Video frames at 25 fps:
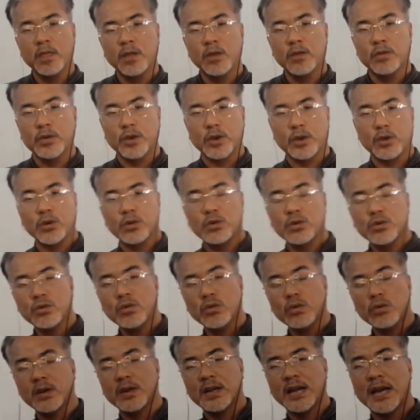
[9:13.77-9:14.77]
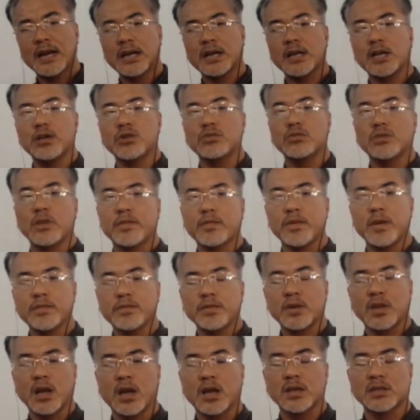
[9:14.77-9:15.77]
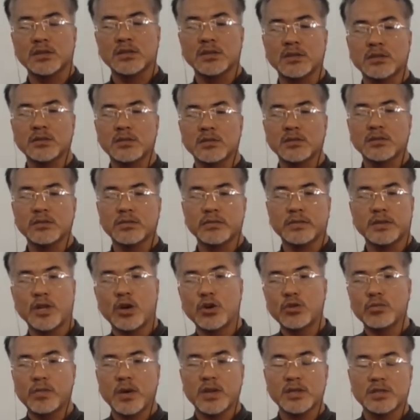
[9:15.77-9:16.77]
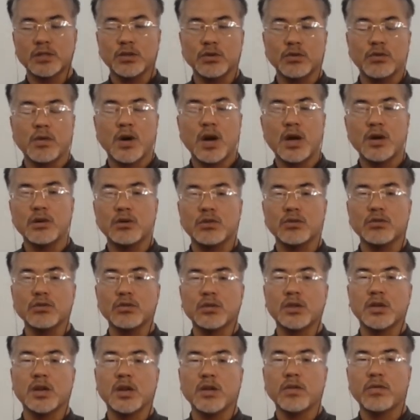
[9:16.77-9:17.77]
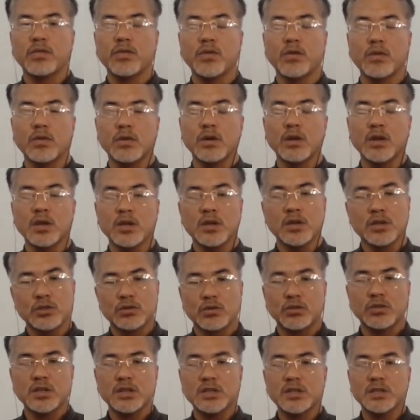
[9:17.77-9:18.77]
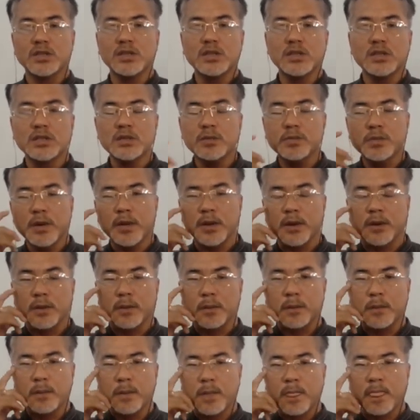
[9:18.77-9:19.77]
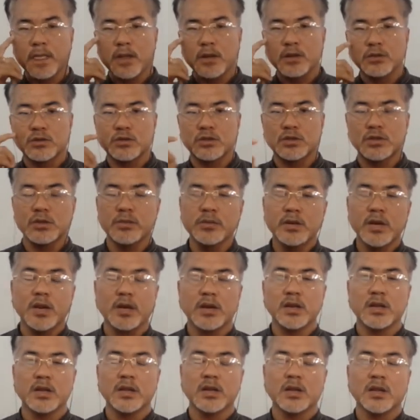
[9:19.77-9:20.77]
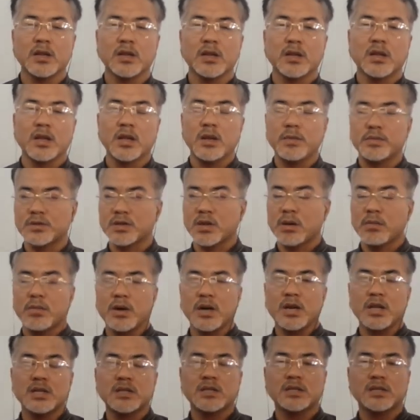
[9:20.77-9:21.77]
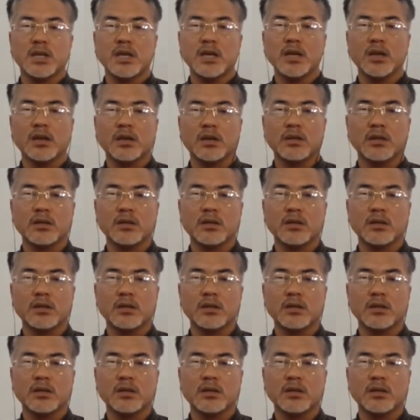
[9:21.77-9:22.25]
you cannot go directly to the 5th class without passing 1, 2, 3, 4. So this is a discipline. So similarly, if somebody is saying